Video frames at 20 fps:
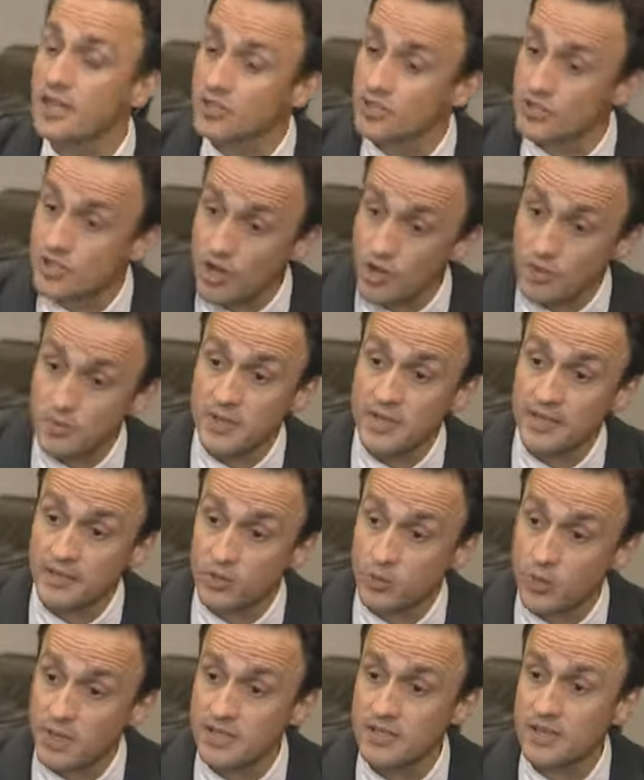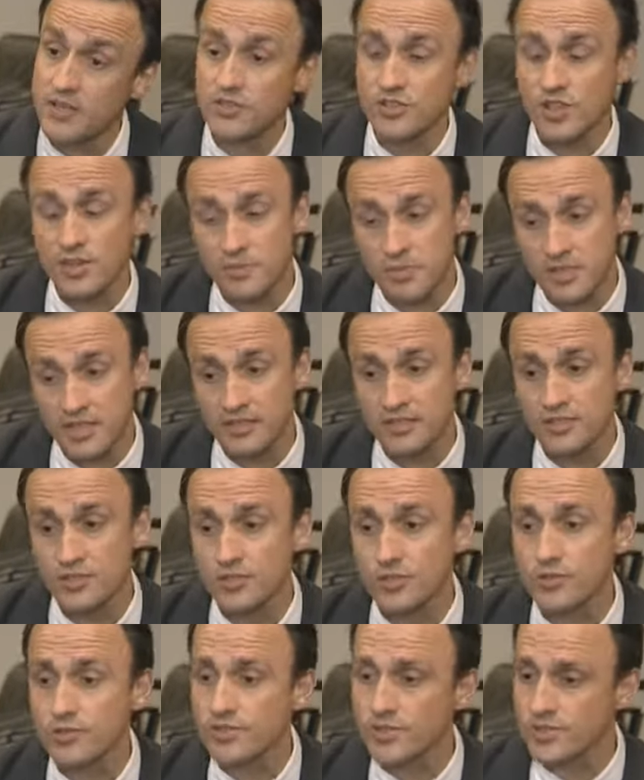just opening the windows, opening the
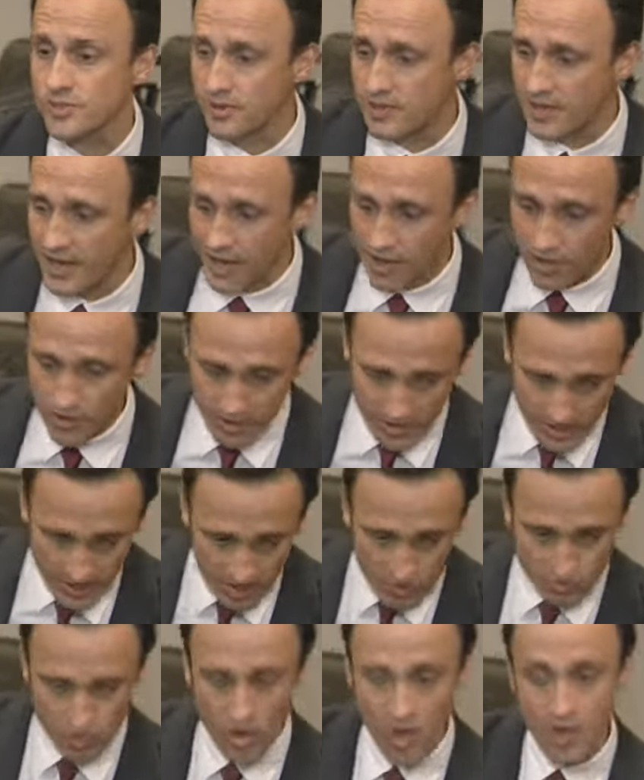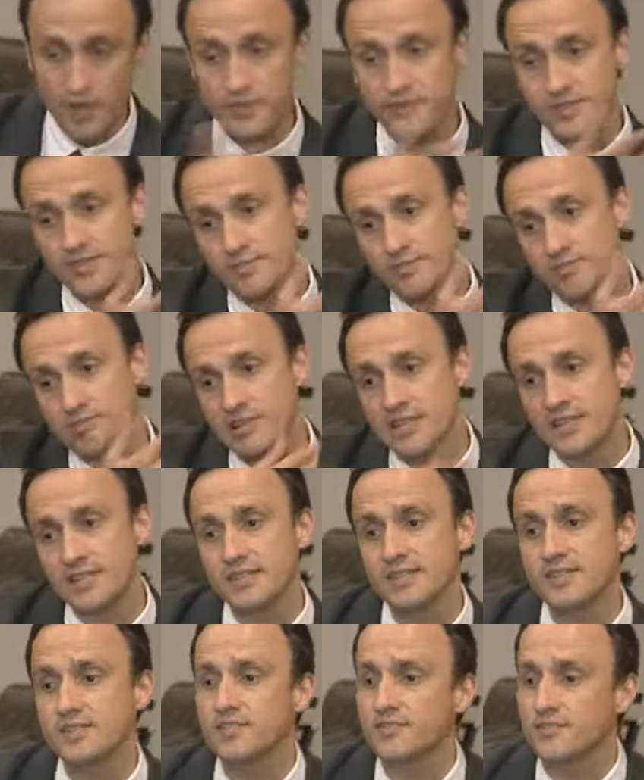doors to allow drafts and
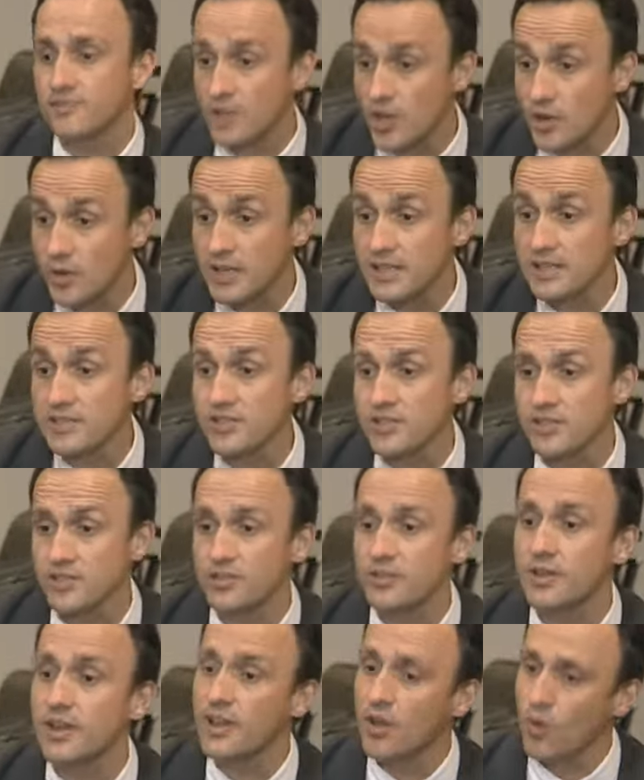breezes to flow into